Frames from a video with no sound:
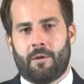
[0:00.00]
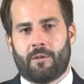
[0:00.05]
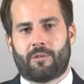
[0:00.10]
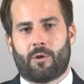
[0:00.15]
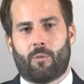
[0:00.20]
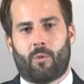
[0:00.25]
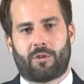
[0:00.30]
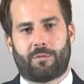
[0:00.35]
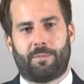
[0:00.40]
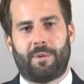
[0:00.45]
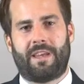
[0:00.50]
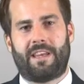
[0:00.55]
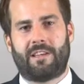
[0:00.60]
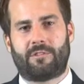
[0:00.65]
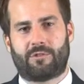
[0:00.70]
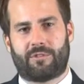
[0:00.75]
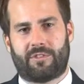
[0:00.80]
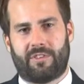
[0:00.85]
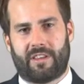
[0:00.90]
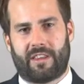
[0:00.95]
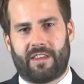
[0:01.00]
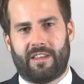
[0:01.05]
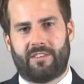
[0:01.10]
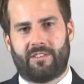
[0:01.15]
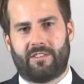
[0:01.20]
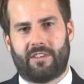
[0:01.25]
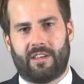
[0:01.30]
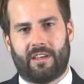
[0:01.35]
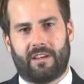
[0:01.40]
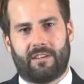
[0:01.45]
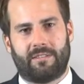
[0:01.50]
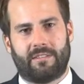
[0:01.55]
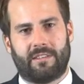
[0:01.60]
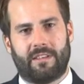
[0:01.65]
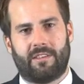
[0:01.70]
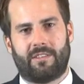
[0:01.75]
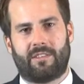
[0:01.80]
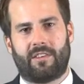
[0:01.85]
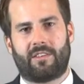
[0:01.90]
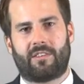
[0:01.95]
So what's been interesting this year
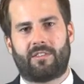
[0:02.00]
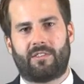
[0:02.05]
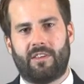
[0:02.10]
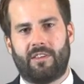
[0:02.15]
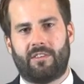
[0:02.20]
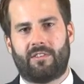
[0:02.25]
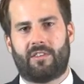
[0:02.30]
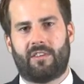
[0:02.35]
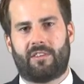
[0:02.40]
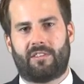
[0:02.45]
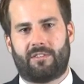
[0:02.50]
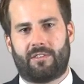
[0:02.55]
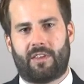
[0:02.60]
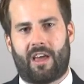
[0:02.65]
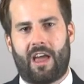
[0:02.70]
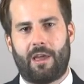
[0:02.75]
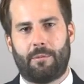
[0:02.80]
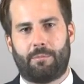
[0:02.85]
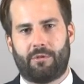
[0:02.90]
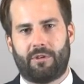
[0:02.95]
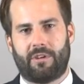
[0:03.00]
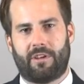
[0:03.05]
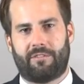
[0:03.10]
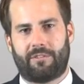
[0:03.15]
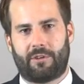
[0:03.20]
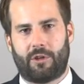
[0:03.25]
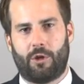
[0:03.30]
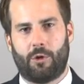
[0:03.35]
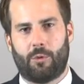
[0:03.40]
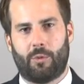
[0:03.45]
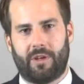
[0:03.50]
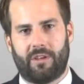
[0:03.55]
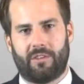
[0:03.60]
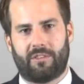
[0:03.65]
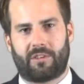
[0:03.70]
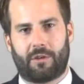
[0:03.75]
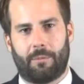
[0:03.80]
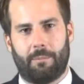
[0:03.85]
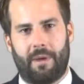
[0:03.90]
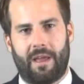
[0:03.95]
is that since the tapering of QE
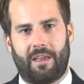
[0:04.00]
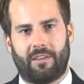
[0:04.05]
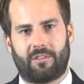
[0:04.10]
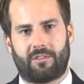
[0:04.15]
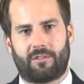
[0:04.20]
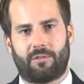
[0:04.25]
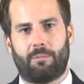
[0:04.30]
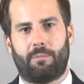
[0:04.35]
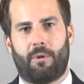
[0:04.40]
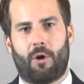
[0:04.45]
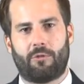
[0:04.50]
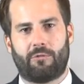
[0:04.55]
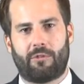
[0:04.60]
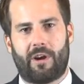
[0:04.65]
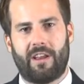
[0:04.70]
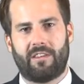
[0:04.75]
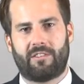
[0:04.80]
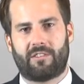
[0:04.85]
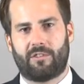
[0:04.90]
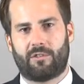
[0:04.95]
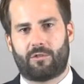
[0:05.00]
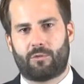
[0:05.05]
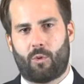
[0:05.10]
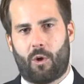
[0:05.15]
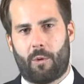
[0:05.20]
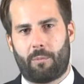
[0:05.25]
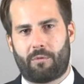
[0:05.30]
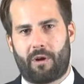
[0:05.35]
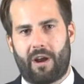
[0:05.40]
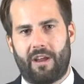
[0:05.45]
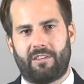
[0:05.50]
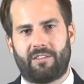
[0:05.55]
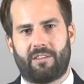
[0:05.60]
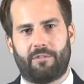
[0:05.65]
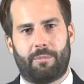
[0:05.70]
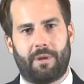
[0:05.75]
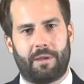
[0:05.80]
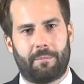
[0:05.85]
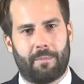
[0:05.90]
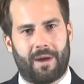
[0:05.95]
has commenced, bond rates and swap rates
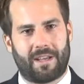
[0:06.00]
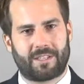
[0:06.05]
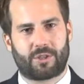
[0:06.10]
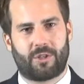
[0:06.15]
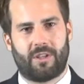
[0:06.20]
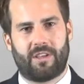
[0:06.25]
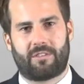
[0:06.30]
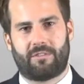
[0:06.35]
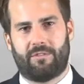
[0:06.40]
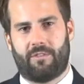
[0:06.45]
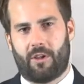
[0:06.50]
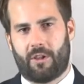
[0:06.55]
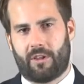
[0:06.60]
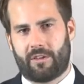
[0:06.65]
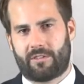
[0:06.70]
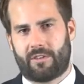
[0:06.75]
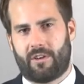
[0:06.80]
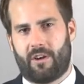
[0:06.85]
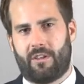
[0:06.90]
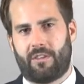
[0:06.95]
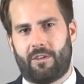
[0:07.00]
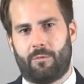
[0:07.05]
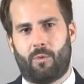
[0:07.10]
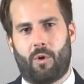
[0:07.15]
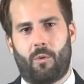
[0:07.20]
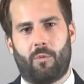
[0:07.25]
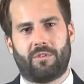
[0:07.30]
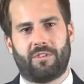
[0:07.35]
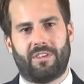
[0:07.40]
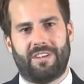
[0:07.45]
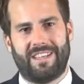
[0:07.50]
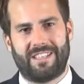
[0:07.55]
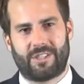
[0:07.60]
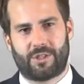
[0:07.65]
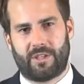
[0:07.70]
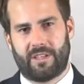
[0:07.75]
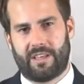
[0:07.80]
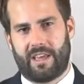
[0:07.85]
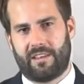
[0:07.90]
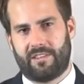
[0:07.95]
have been much less volatile than what was
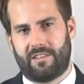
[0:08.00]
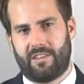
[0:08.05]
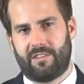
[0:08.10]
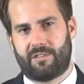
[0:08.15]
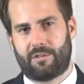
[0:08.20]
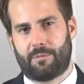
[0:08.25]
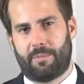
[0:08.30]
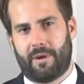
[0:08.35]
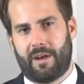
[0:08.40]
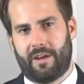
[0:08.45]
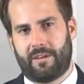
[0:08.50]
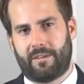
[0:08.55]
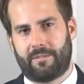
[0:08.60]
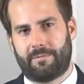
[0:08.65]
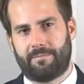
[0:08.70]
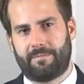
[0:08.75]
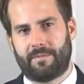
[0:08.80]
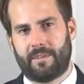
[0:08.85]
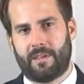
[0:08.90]
initially anticipated.